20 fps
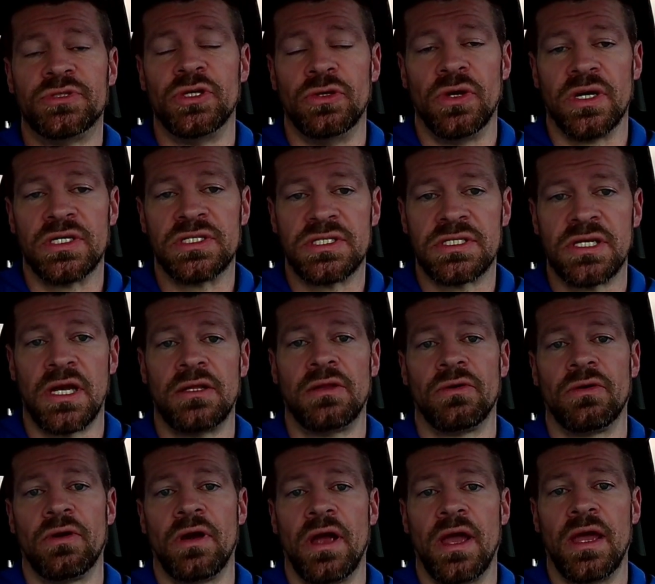to
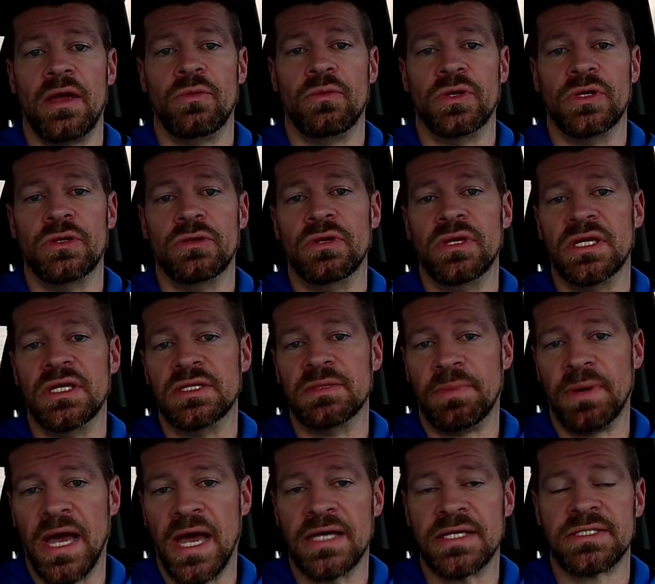accelerate when you need to
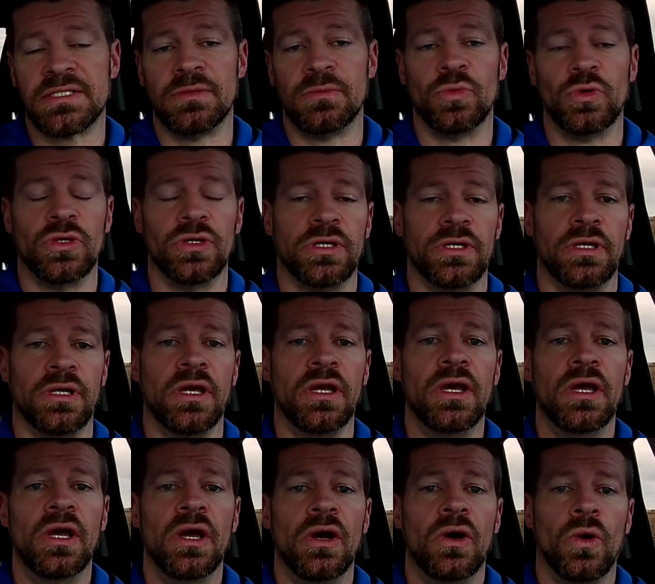pass someone
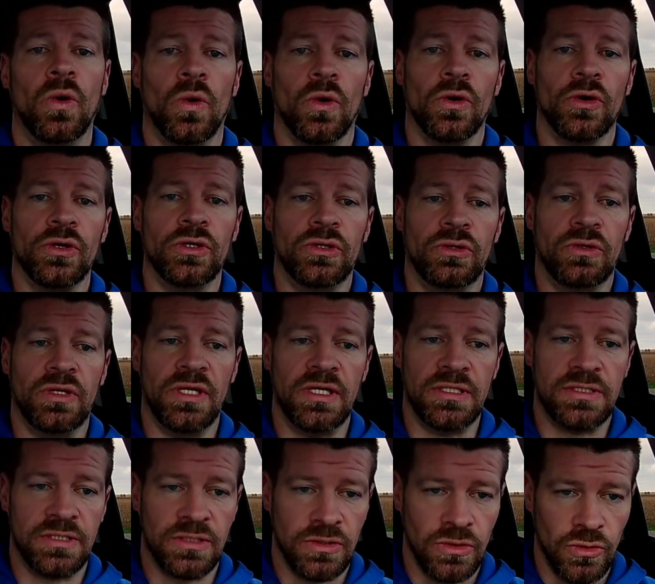or you
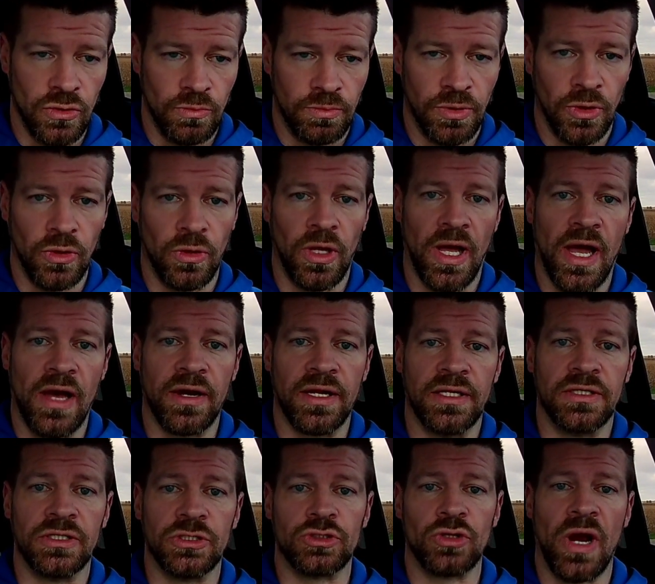need to pull out
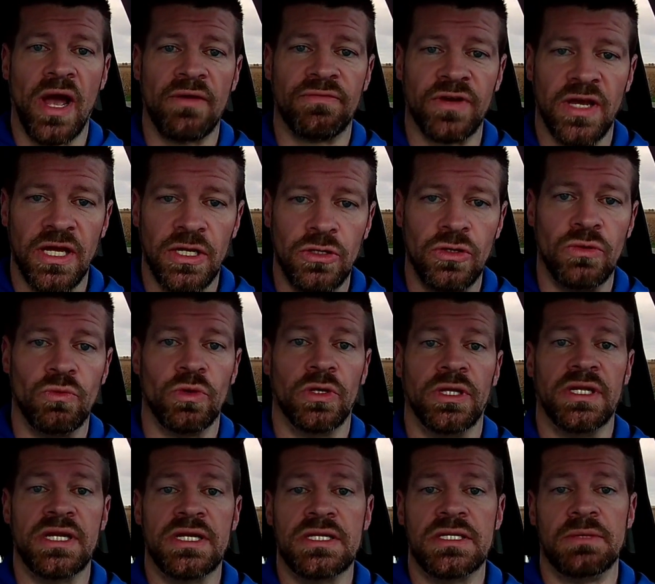into traffic and you
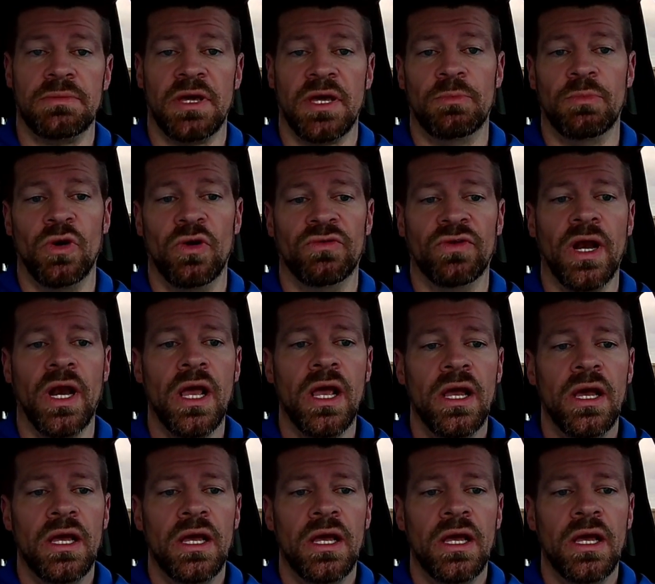really need to get moving.